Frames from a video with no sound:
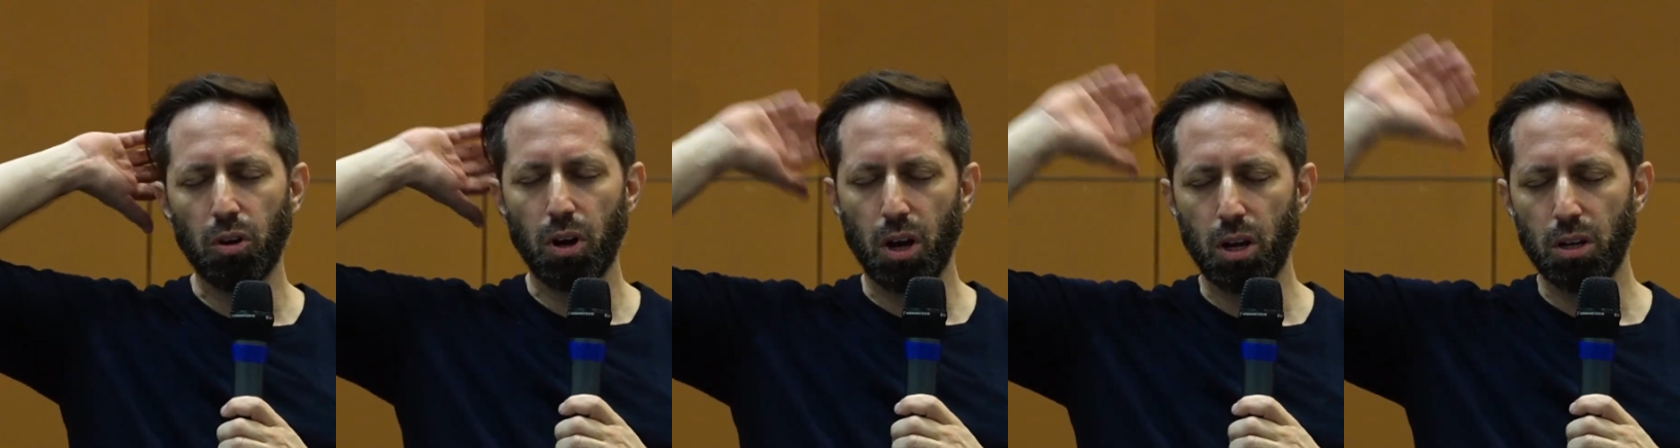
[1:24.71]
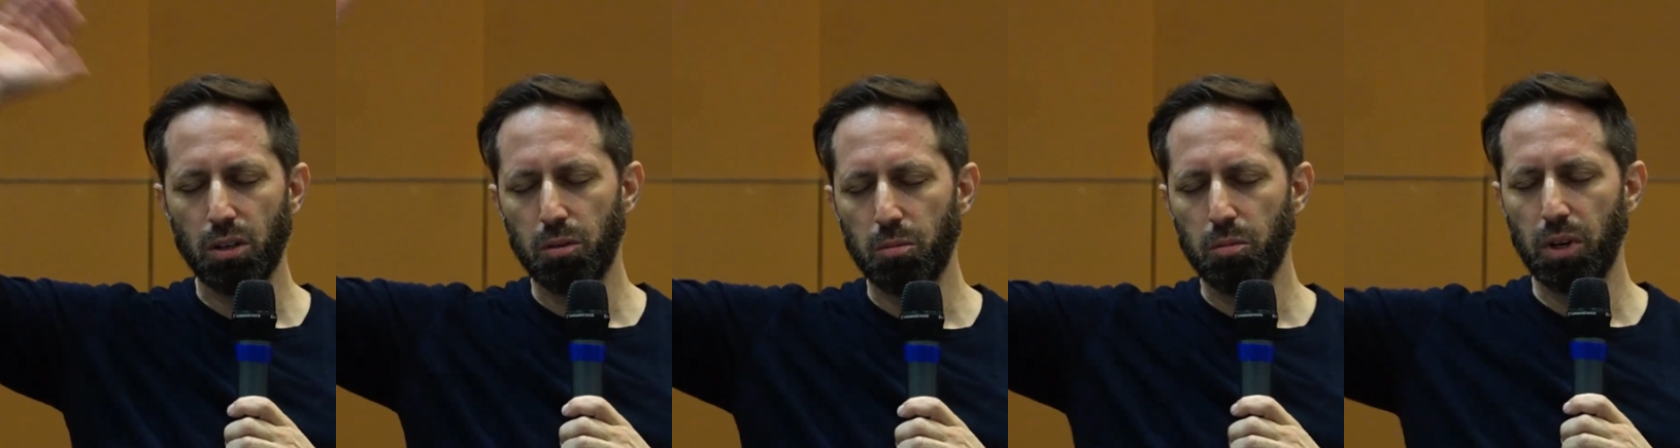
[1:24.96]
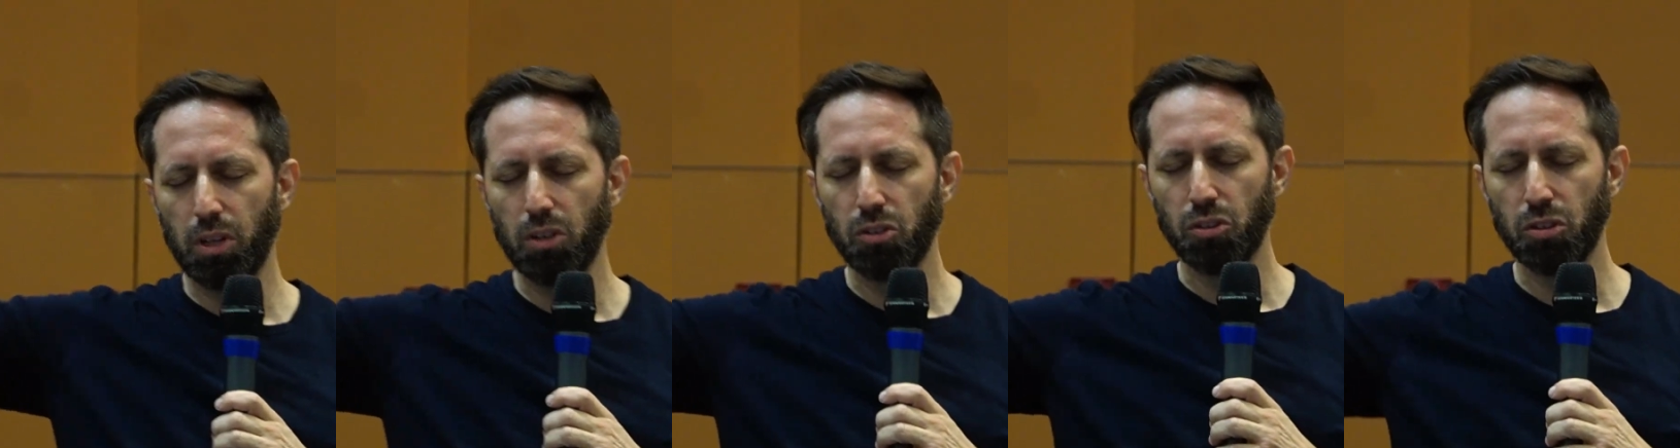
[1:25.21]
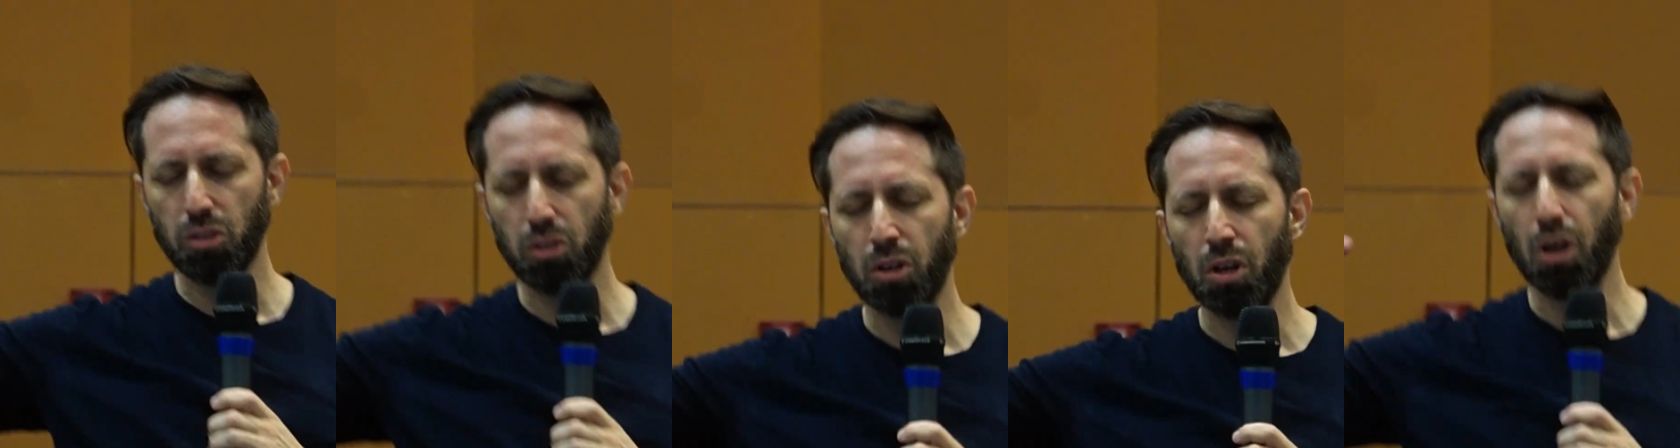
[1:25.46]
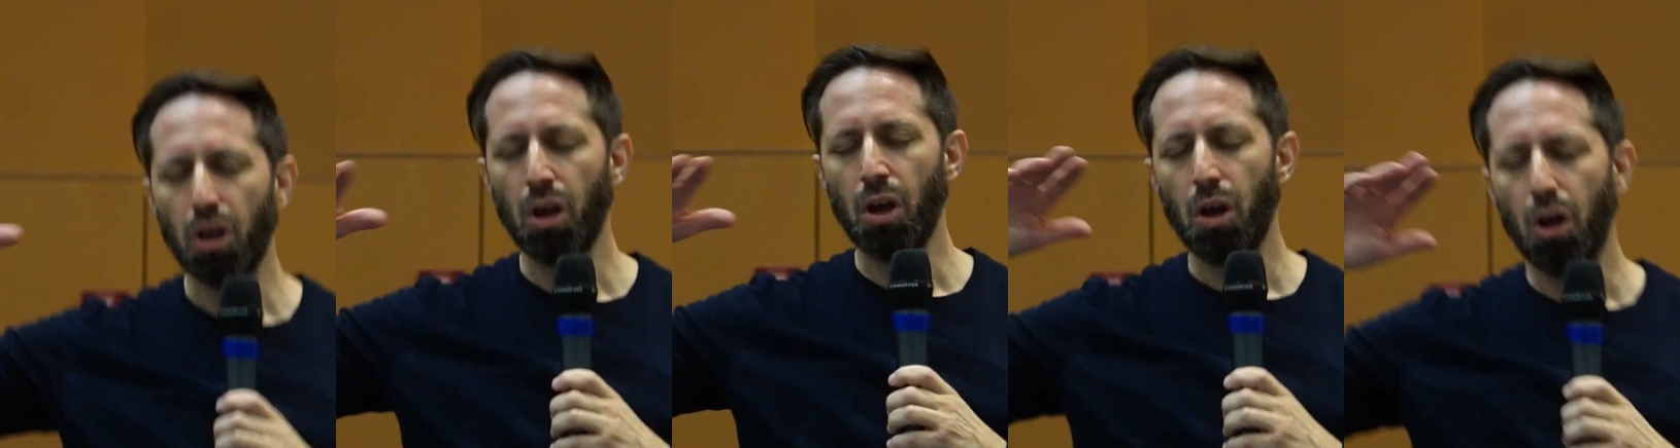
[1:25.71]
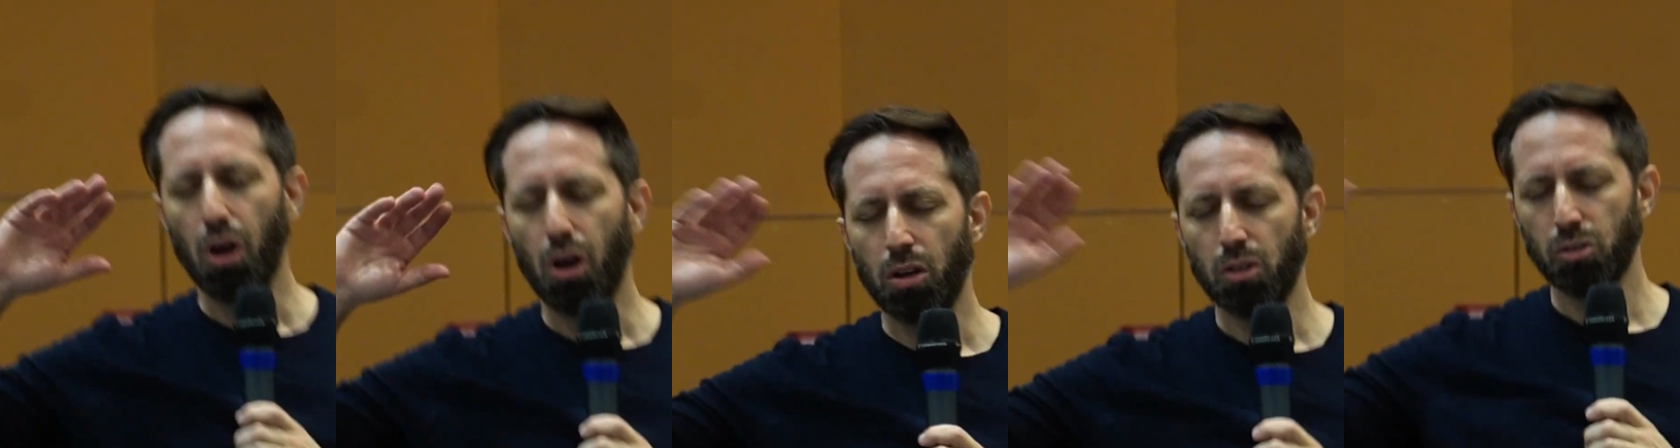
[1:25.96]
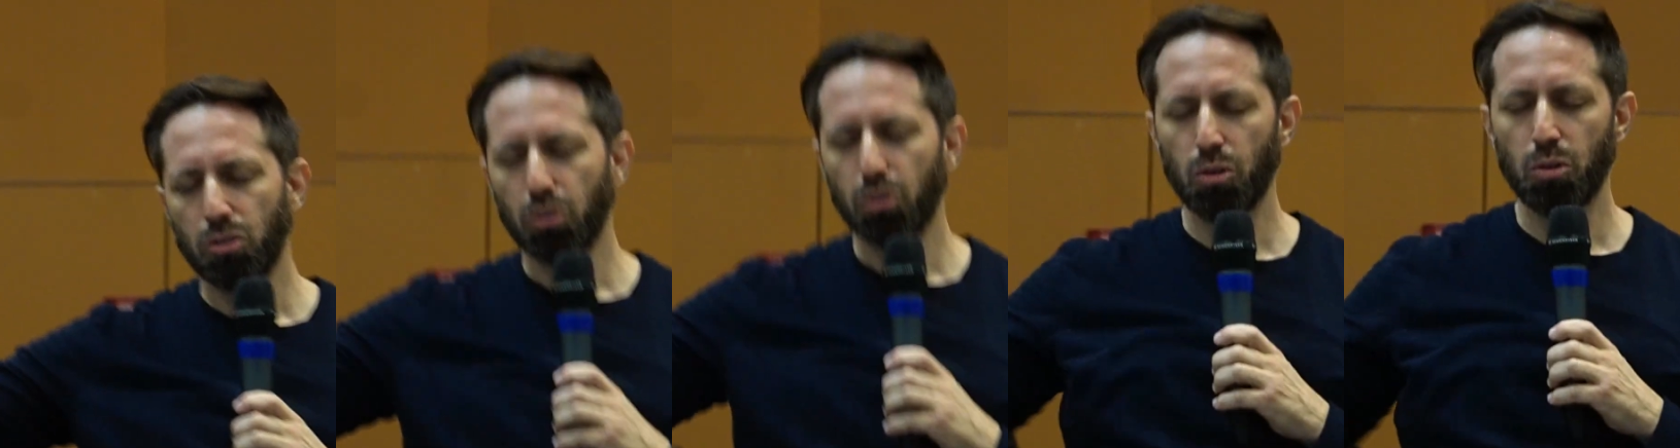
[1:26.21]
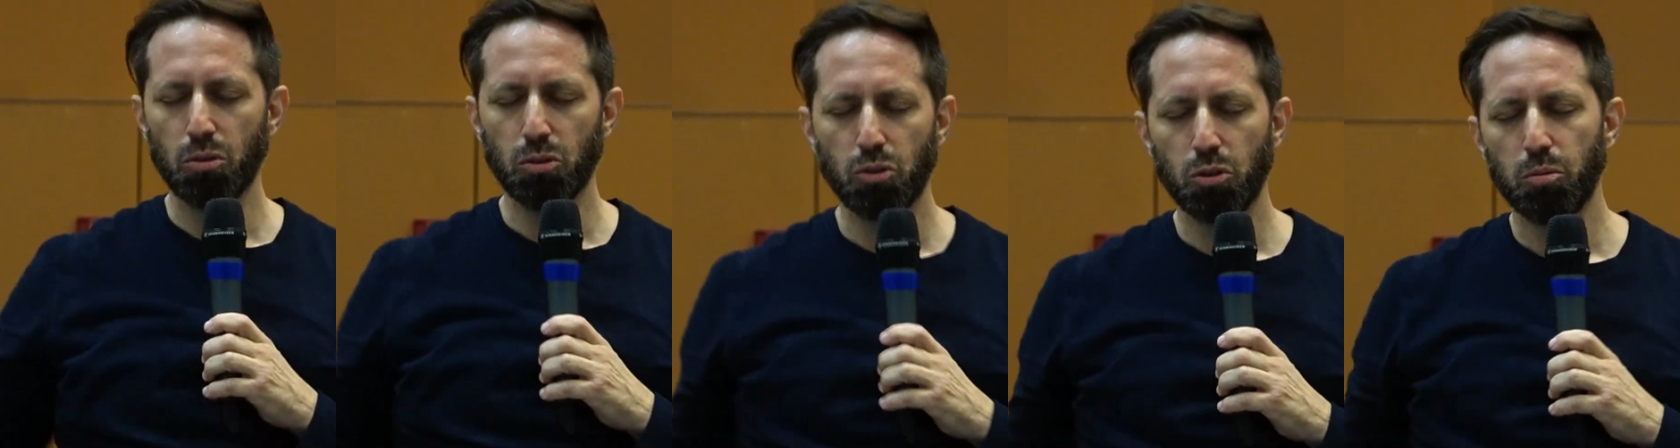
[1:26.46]
condemnation unto
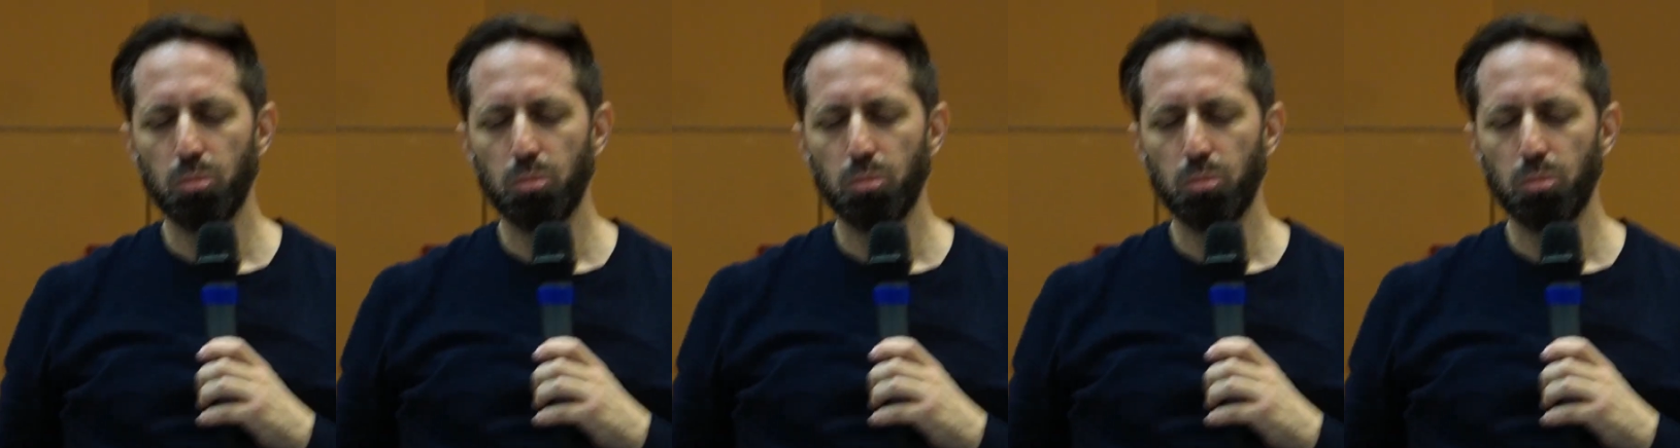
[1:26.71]
those